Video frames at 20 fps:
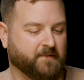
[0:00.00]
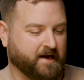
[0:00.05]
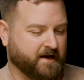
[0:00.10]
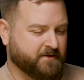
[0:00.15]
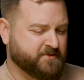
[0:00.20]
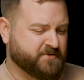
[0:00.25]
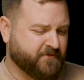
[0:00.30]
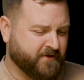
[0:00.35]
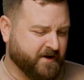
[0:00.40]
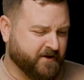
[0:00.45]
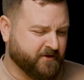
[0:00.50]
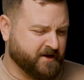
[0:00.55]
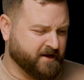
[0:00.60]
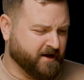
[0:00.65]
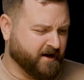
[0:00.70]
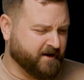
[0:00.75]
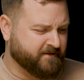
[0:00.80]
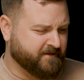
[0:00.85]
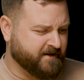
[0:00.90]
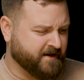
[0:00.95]
I was fairly
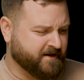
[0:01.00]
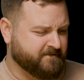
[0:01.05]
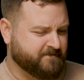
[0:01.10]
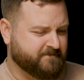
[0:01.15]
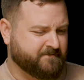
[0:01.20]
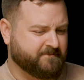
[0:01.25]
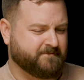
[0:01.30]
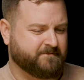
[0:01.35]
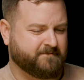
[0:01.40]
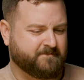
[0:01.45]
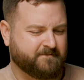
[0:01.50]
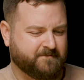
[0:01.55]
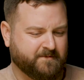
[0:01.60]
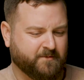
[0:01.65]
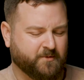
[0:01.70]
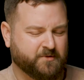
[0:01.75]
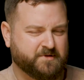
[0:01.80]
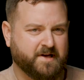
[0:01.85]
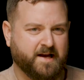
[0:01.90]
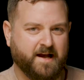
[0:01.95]
young then.
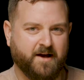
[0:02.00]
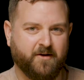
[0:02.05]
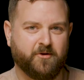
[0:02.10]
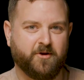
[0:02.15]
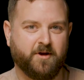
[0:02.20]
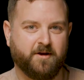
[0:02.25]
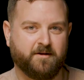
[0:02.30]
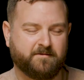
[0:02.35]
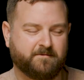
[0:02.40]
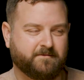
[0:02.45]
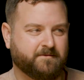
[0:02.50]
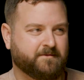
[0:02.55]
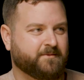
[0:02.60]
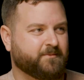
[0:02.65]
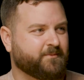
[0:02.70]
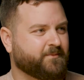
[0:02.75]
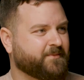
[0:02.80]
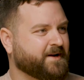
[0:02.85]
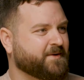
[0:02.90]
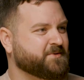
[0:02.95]
I won't say how young,
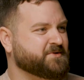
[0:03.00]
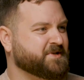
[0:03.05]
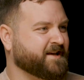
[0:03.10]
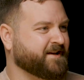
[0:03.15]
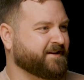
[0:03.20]
but I was a